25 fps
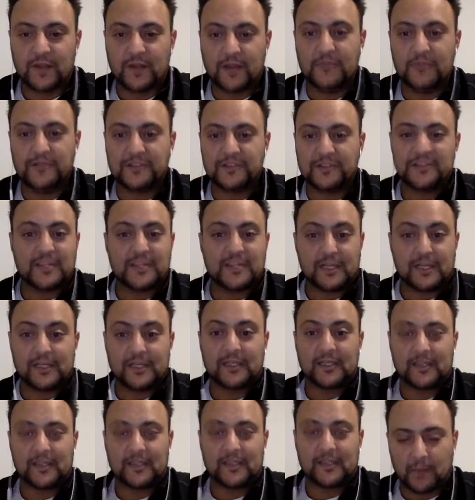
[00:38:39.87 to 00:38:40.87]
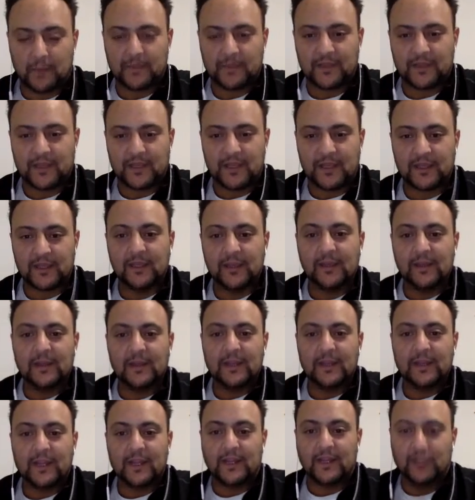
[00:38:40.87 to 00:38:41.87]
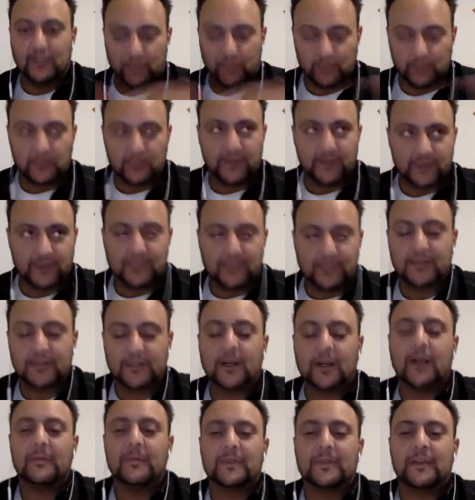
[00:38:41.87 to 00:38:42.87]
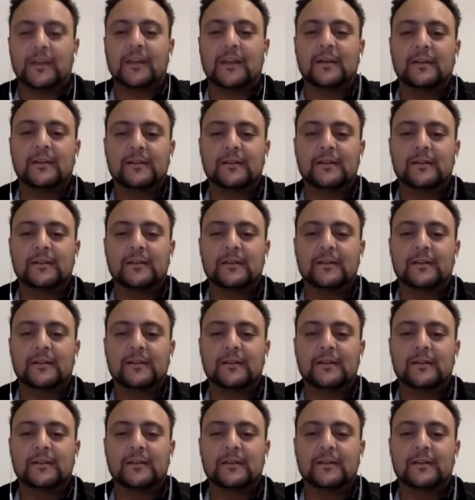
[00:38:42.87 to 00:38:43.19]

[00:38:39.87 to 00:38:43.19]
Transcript: I'm just telling it I'm there, and you will think I'm there.